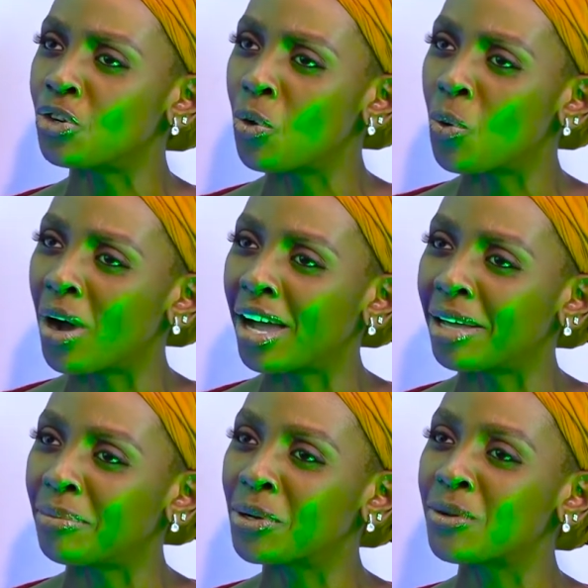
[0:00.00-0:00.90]
You know
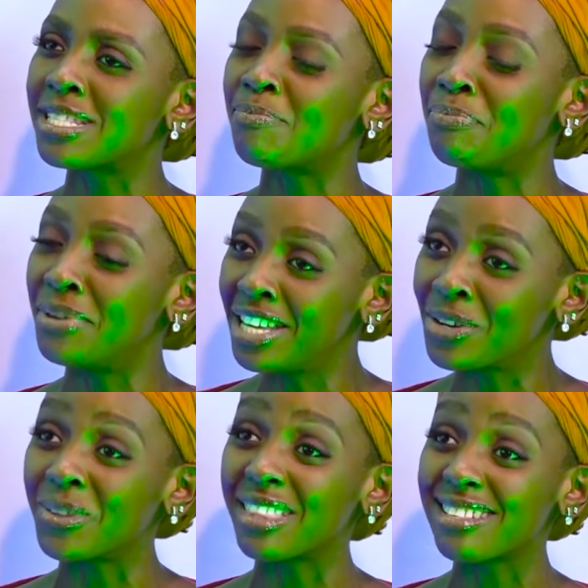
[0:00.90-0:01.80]
why? Because
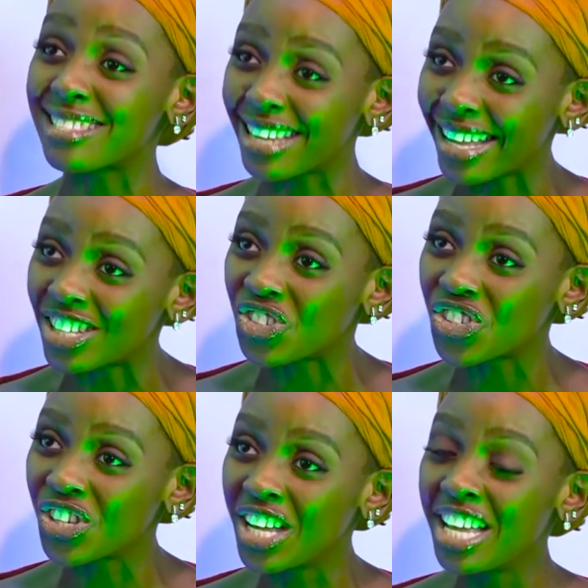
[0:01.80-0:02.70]
being on that
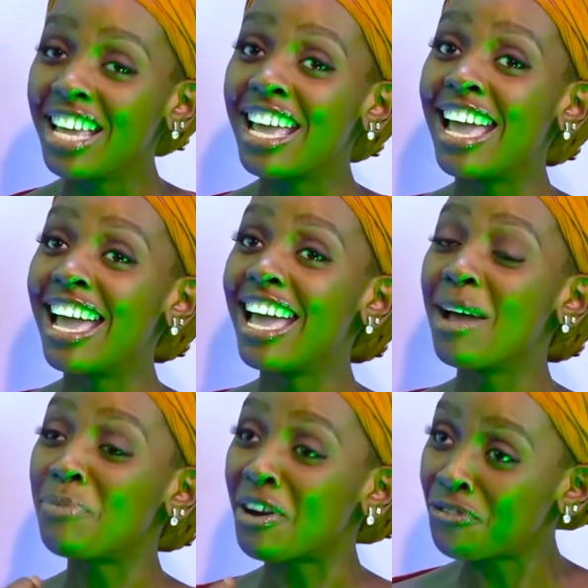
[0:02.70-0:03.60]
stage,
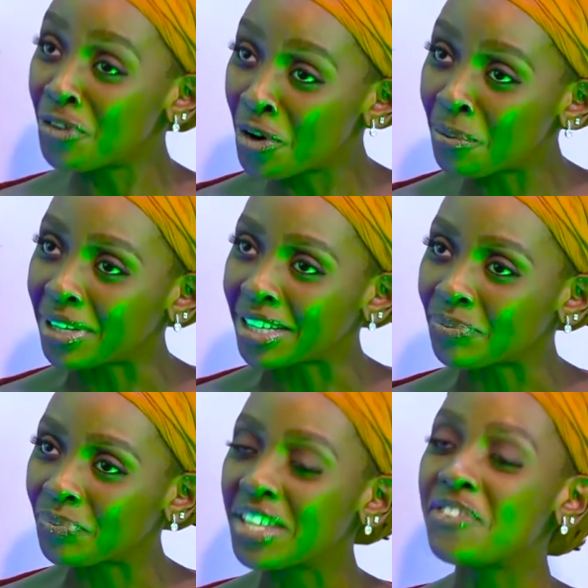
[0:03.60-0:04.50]

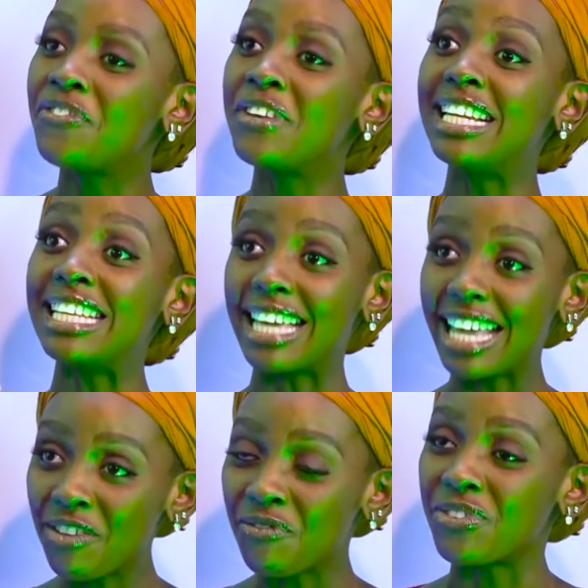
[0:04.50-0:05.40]
performing, feeling
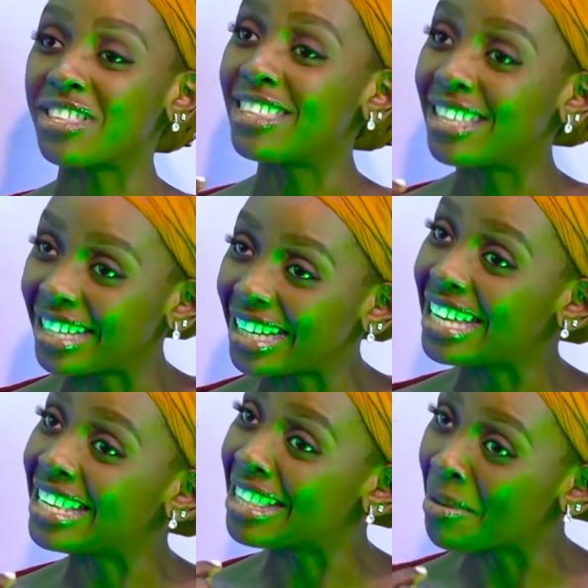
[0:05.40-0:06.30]
everything
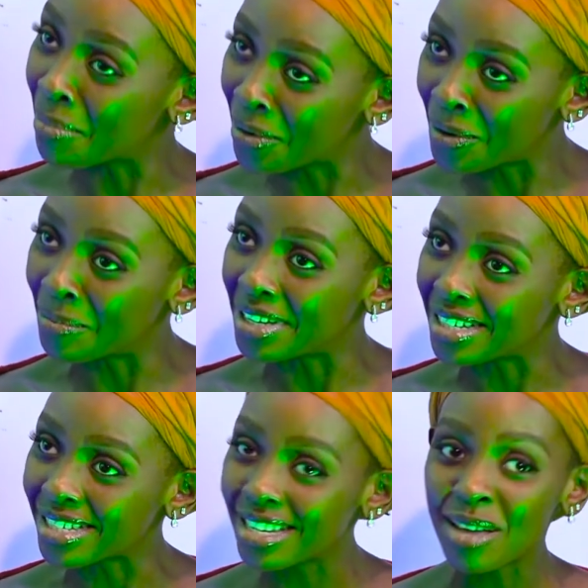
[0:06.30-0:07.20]
in the
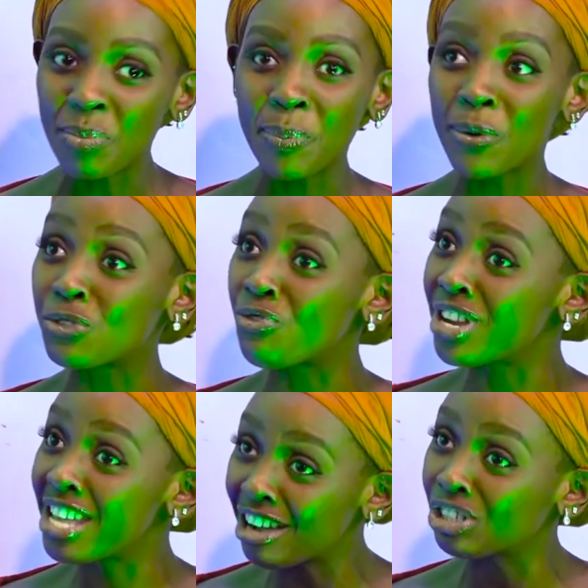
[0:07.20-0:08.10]
moment, people's
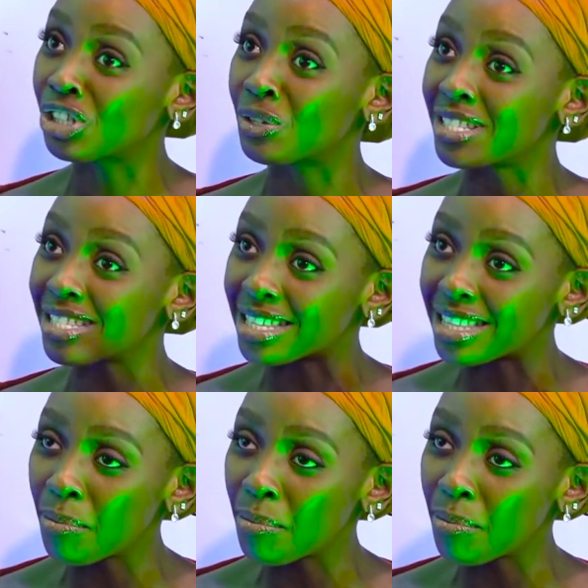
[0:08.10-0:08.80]
reactions in the moment.